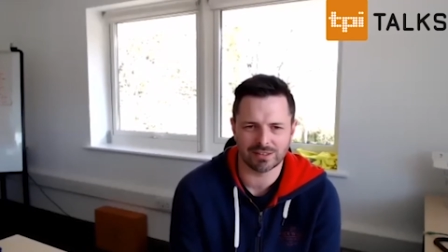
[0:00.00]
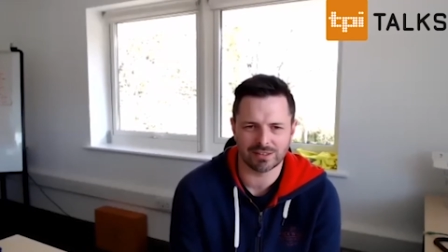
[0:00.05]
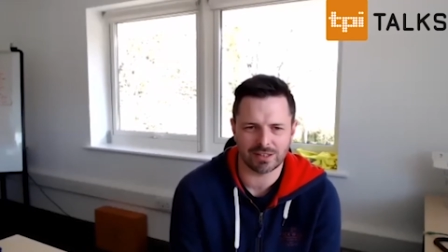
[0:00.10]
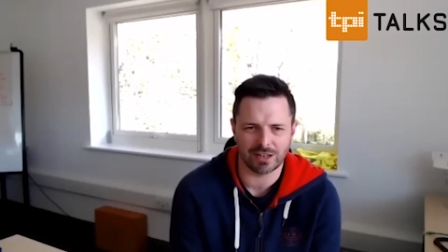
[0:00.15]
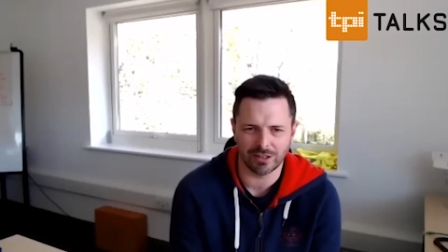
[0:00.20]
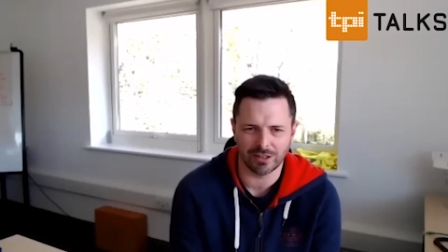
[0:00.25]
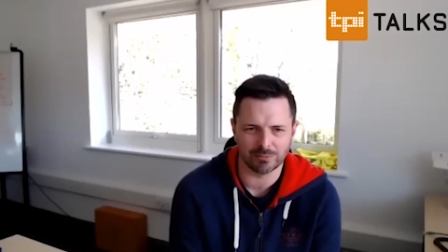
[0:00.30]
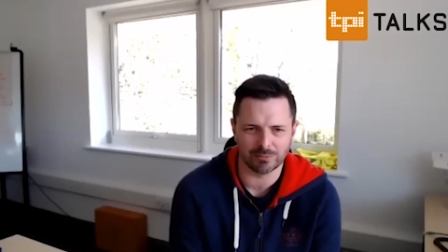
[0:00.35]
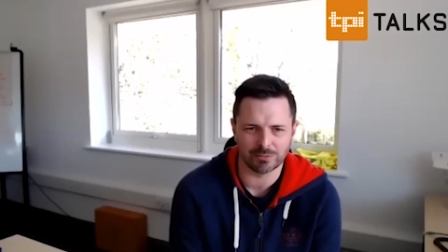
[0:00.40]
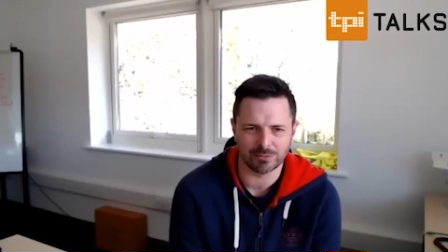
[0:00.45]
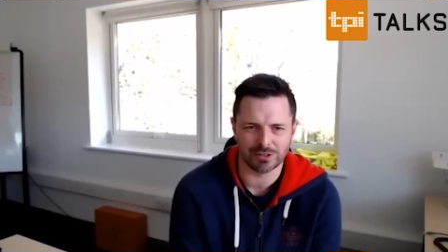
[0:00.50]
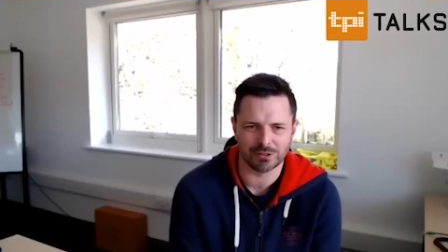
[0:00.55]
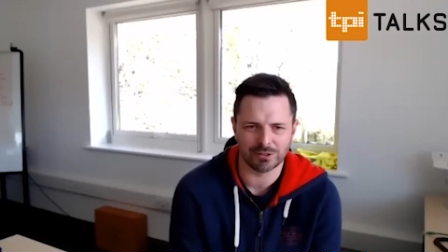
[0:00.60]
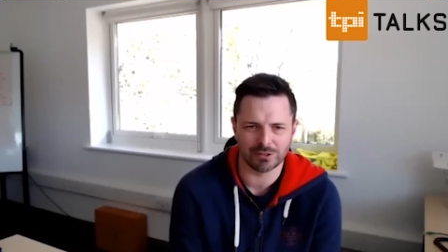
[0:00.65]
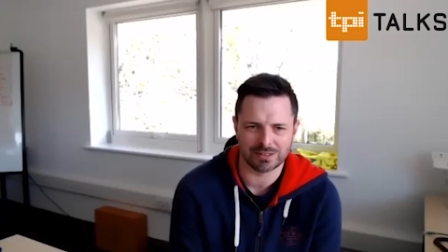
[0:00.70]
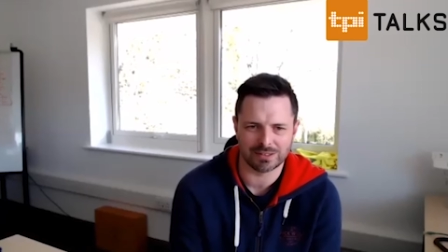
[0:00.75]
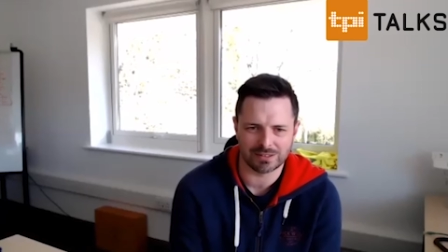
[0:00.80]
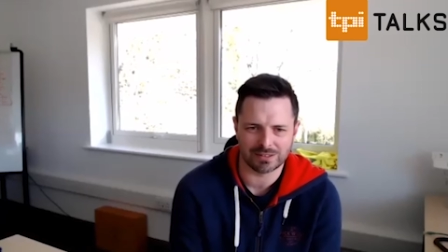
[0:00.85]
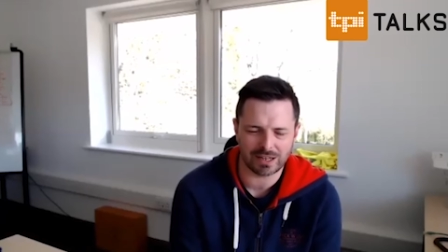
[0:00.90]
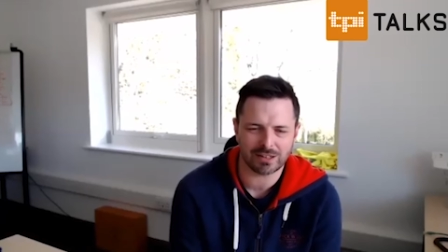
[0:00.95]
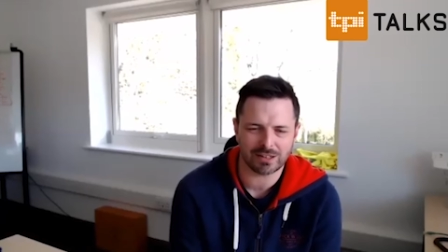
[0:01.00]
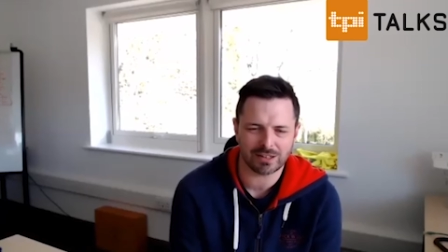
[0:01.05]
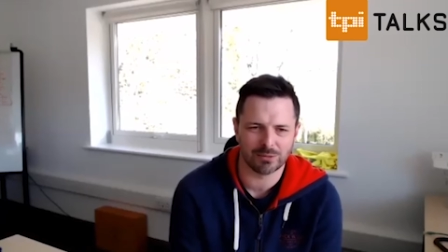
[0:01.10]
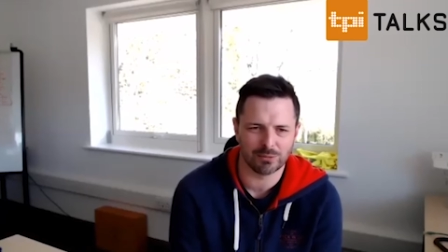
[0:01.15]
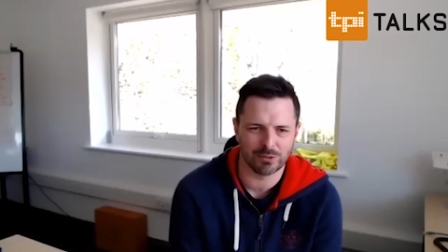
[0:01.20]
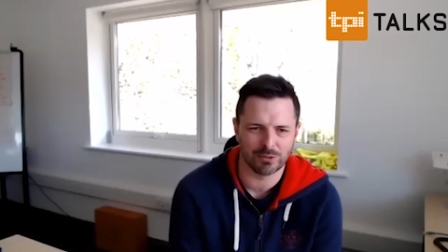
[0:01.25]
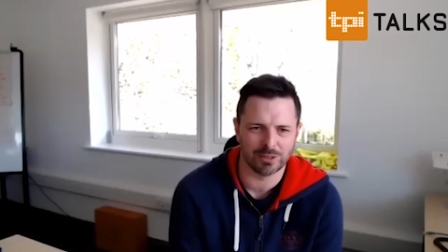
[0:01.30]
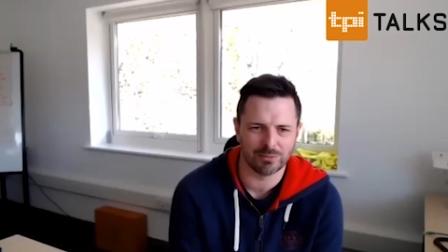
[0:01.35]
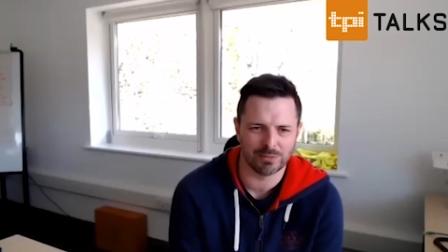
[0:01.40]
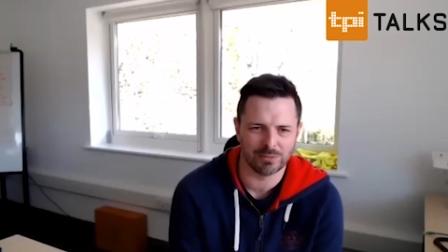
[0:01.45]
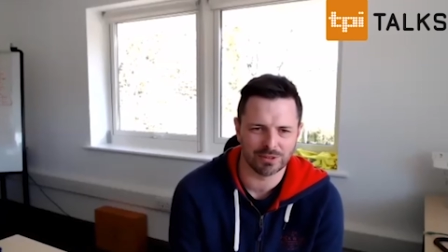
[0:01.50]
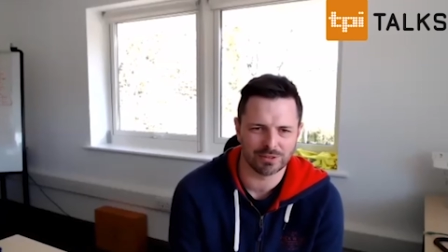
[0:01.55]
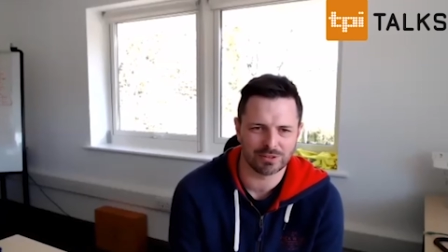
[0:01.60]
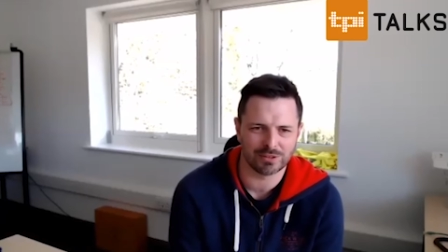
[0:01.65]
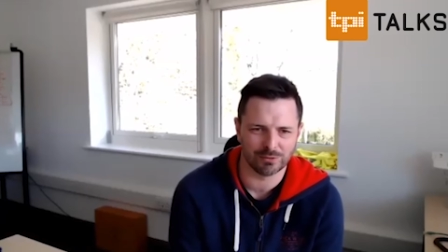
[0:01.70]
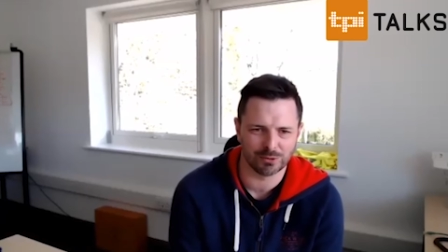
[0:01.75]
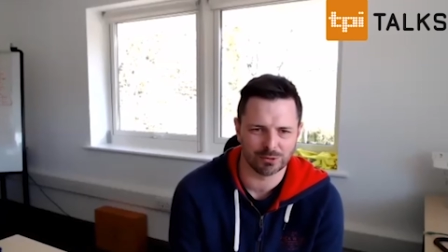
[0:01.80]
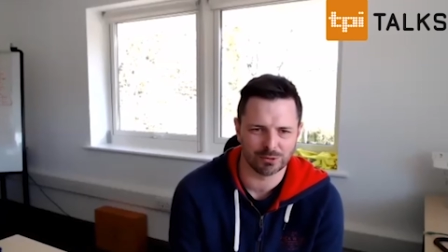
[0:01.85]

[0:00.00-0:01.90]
is set up to do exactly what immersive